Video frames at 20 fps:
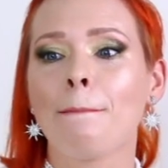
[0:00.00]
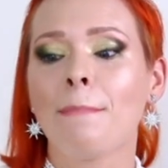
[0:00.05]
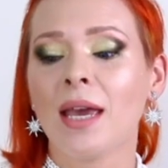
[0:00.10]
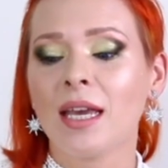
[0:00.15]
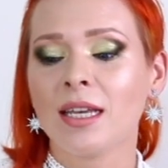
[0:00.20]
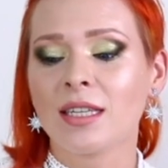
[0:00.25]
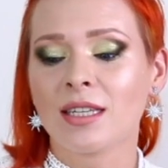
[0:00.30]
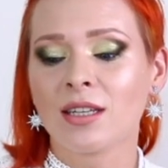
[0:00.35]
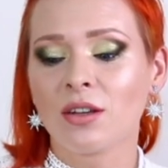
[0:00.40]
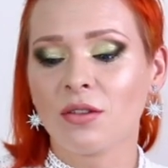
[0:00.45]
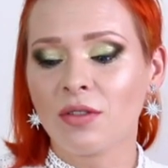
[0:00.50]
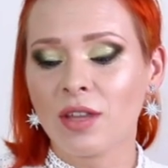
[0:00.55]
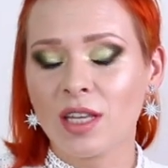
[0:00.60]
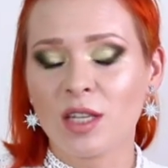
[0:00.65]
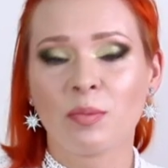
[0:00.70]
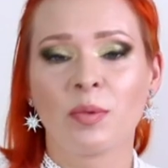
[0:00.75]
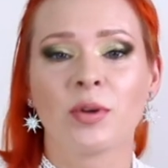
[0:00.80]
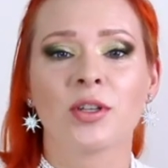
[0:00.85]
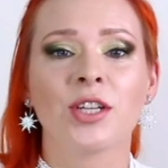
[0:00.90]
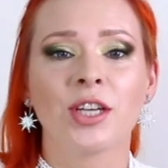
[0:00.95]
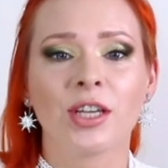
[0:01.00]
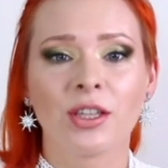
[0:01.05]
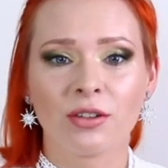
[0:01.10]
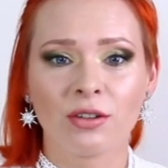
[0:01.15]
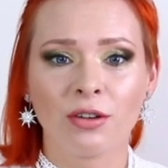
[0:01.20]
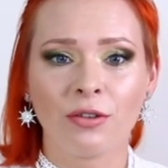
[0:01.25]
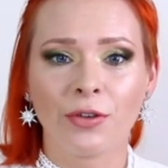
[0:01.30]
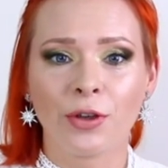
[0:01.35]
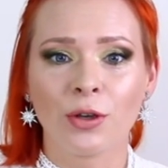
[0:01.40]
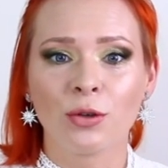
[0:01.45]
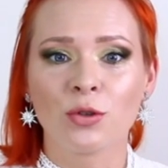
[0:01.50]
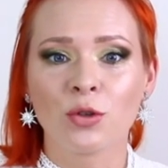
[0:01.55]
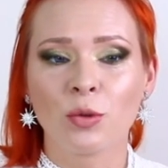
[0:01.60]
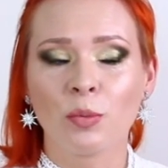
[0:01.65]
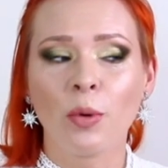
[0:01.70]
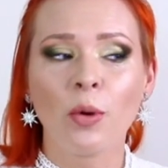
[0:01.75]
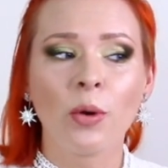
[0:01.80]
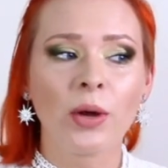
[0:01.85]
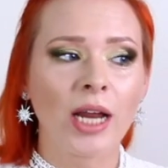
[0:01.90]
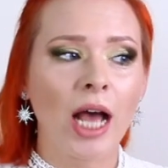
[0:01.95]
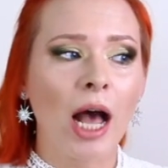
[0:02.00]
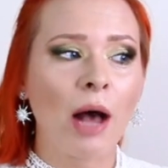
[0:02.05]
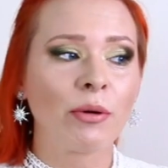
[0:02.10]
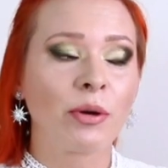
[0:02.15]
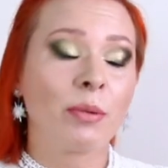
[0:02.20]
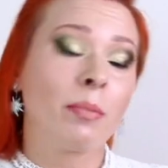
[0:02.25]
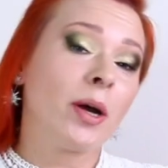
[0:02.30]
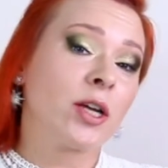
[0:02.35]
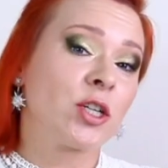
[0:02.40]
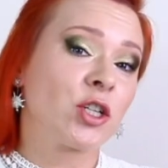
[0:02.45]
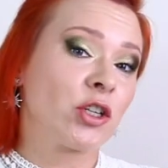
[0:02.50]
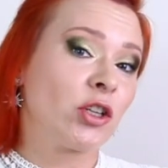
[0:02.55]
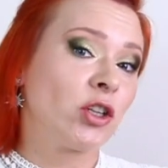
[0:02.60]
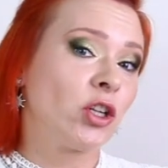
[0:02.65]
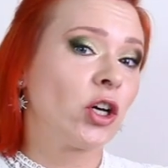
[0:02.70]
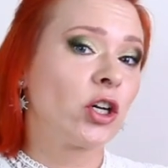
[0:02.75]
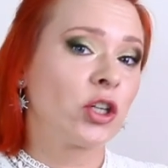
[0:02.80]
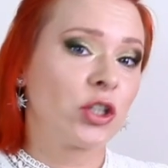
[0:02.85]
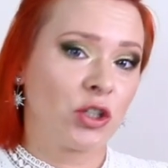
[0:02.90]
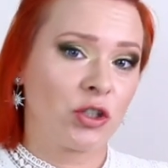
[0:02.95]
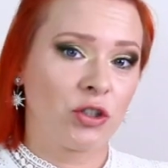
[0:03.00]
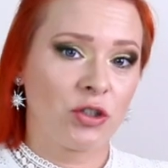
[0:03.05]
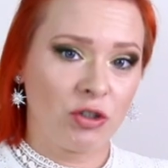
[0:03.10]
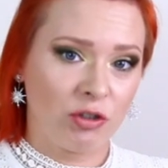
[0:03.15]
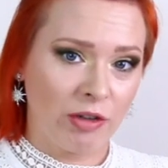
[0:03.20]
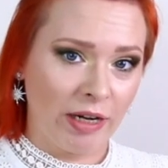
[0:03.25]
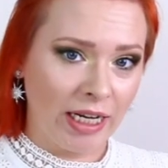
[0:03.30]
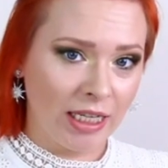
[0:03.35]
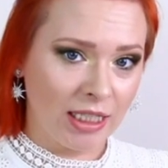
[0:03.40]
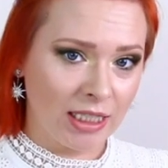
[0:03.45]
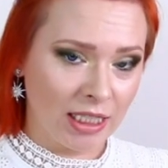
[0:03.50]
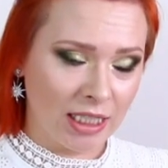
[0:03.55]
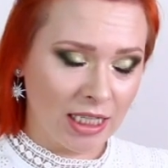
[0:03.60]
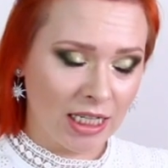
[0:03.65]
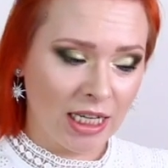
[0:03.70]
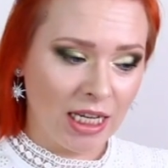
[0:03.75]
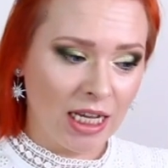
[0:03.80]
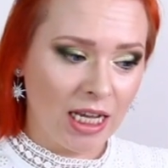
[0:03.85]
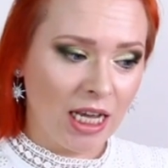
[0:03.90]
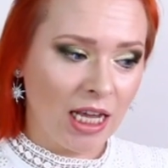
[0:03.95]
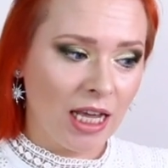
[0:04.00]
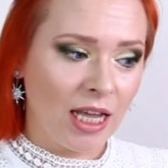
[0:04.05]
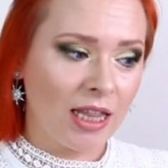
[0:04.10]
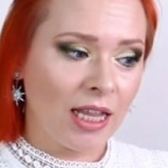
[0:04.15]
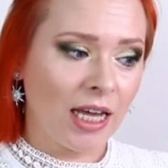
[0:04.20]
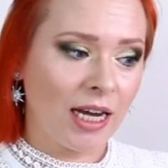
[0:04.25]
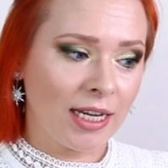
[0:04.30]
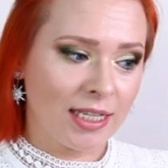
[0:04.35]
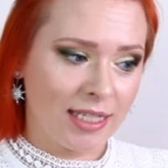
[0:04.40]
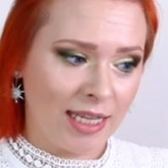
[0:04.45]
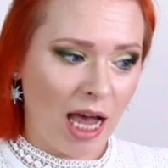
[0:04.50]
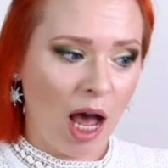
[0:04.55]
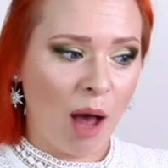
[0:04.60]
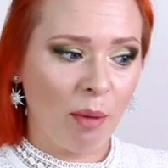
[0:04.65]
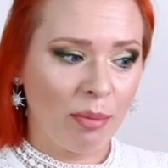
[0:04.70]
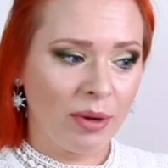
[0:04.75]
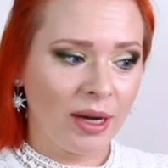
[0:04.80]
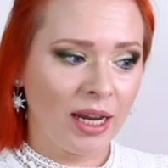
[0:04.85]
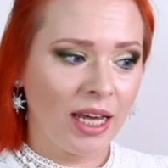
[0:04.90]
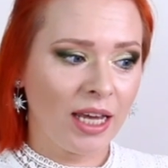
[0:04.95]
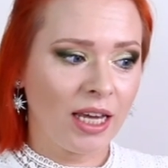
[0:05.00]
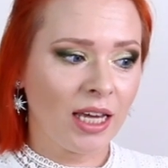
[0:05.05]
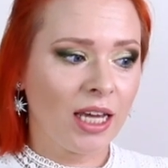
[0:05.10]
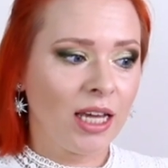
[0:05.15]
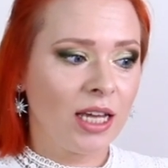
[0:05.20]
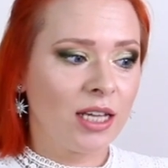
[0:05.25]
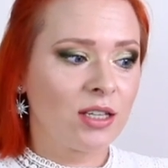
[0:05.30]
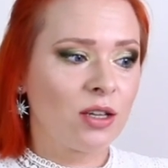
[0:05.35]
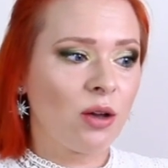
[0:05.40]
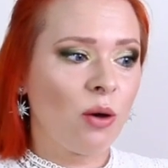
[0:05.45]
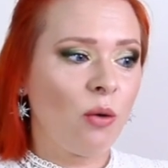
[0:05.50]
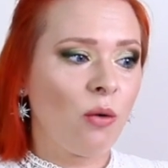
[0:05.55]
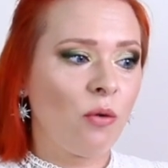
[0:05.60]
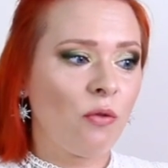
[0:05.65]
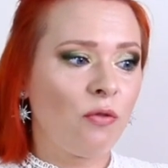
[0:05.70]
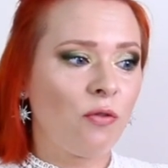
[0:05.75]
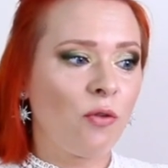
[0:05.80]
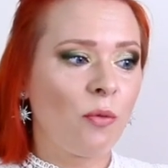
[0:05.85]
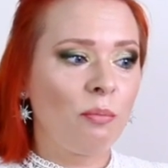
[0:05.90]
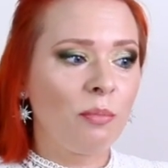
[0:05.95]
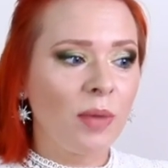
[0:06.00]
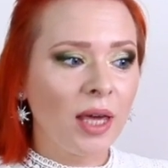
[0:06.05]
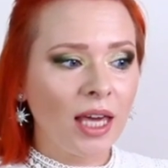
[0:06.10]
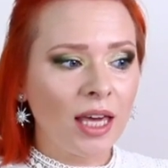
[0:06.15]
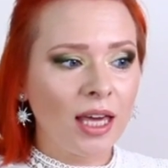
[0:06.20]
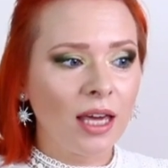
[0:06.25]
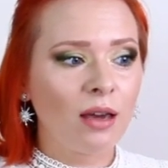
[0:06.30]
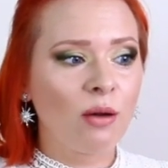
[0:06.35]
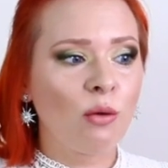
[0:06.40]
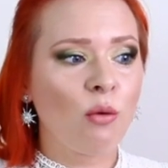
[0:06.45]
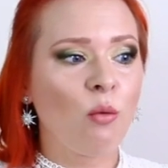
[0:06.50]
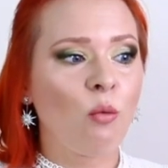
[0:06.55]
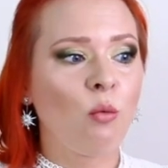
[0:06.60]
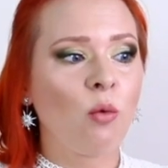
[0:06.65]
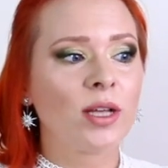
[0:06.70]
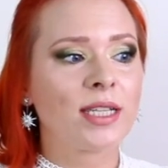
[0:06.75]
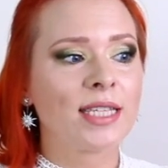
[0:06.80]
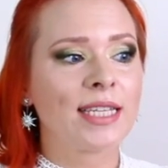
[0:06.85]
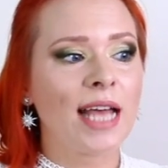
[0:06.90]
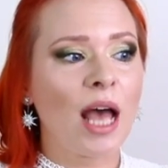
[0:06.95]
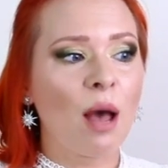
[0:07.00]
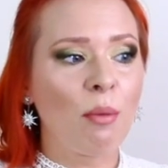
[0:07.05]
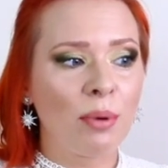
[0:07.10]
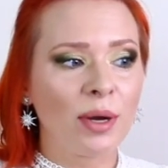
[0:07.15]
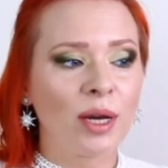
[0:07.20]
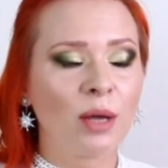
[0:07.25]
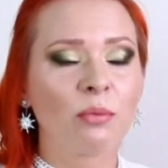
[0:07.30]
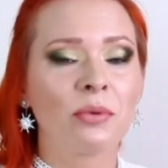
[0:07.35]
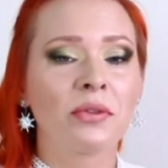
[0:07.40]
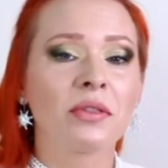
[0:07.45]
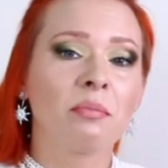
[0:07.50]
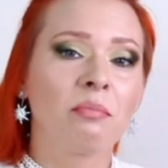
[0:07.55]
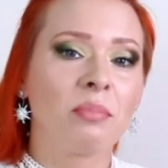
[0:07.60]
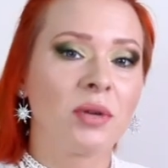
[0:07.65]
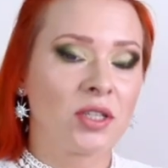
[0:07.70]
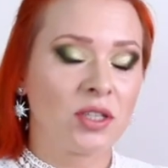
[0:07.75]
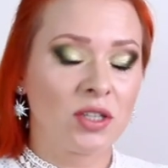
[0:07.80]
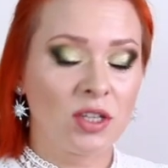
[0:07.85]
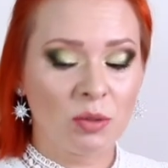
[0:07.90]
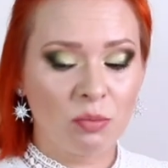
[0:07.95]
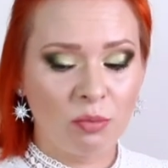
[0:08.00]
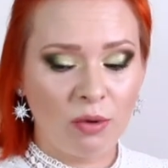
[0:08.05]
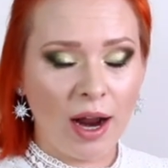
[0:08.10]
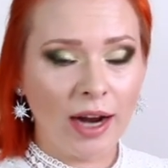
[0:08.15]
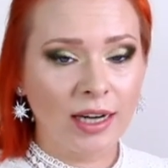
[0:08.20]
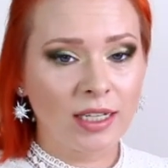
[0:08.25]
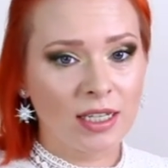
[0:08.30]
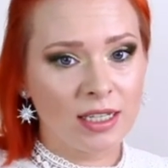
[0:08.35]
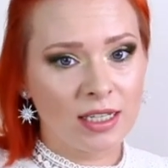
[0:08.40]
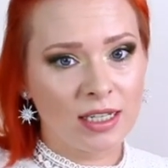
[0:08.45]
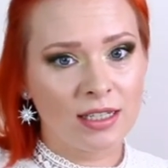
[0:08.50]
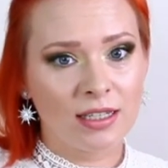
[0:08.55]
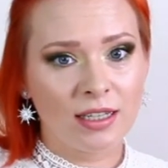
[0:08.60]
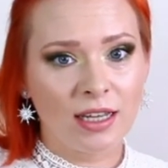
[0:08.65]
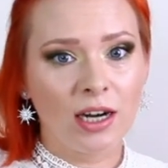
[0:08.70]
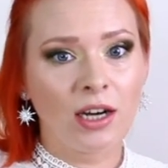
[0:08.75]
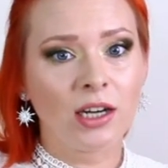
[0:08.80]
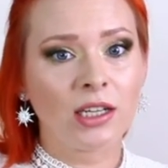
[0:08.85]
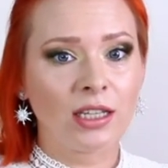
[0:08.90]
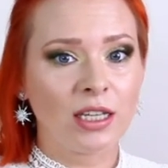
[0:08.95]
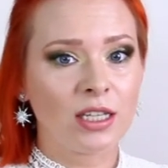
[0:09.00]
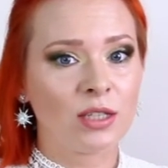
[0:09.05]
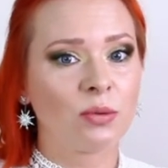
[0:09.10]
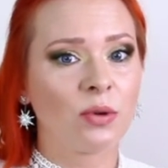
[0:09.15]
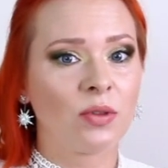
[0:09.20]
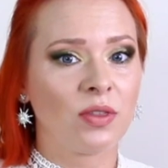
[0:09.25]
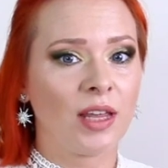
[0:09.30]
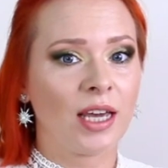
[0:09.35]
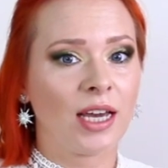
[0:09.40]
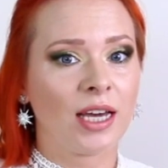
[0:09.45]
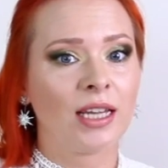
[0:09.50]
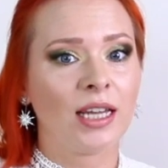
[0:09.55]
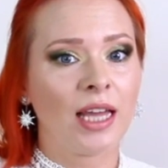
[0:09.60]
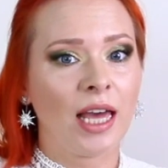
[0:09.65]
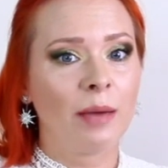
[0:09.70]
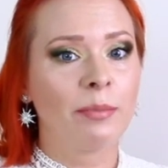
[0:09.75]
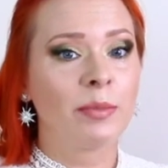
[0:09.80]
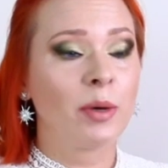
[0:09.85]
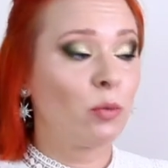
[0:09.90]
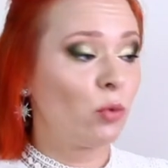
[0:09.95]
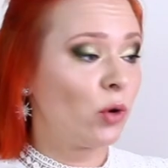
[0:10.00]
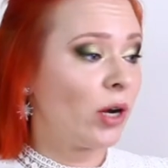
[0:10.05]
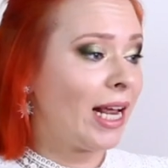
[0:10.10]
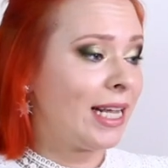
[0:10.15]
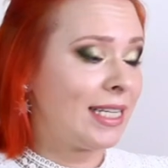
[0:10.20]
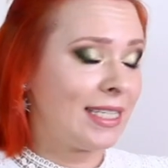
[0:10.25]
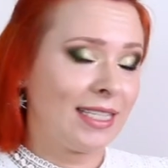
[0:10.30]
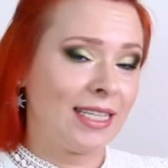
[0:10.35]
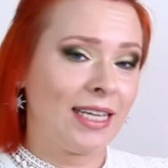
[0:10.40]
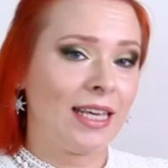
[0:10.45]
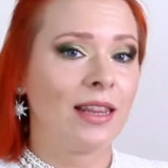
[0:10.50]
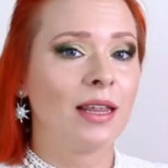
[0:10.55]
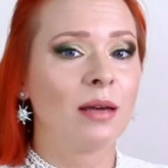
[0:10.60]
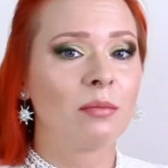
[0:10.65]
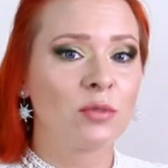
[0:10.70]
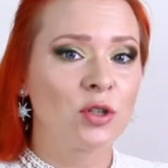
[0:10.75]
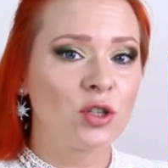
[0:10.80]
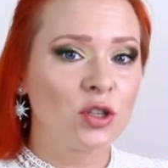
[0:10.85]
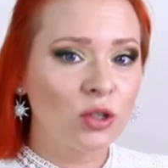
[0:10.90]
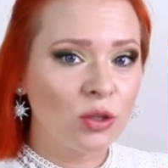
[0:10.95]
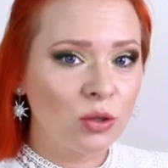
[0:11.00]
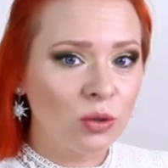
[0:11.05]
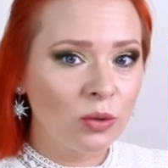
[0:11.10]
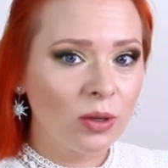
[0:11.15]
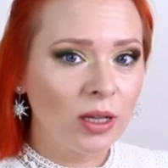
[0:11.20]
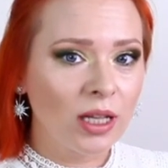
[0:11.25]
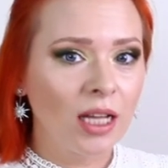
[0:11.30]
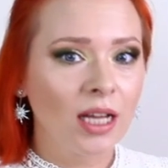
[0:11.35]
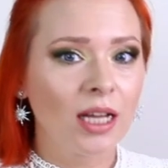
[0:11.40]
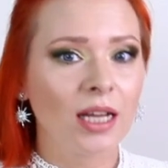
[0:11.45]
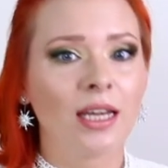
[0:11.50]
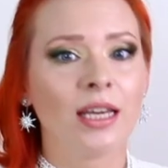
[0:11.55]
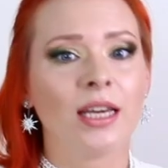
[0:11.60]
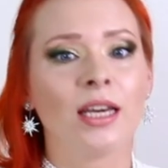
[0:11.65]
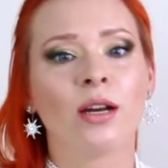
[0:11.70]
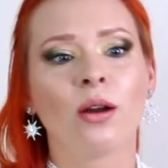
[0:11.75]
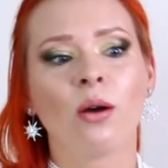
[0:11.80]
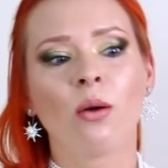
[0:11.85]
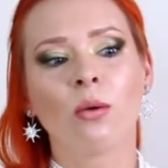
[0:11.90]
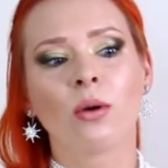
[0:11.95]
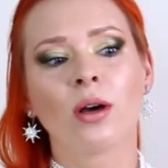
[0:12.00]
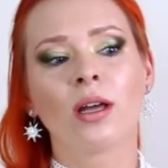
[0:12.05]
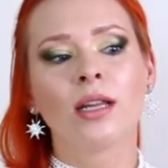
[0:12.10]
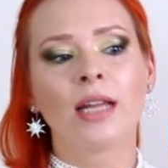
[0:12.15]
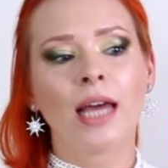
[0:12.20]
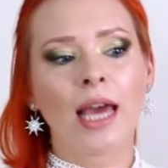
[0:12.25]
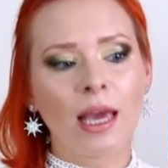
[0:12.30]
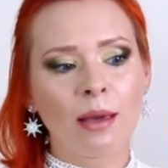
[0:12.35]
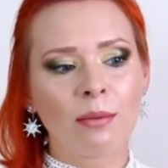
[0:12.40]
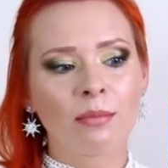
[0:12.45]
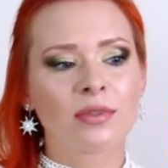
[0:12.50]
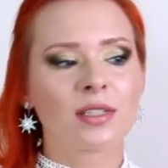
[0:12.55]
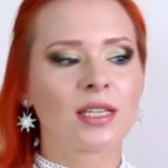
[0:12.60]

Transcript: based on this particular review, to point out a much larger trend. that is happening. So for me, what's happening with the business practices there, at least what they claim and what I see them do, you know, claim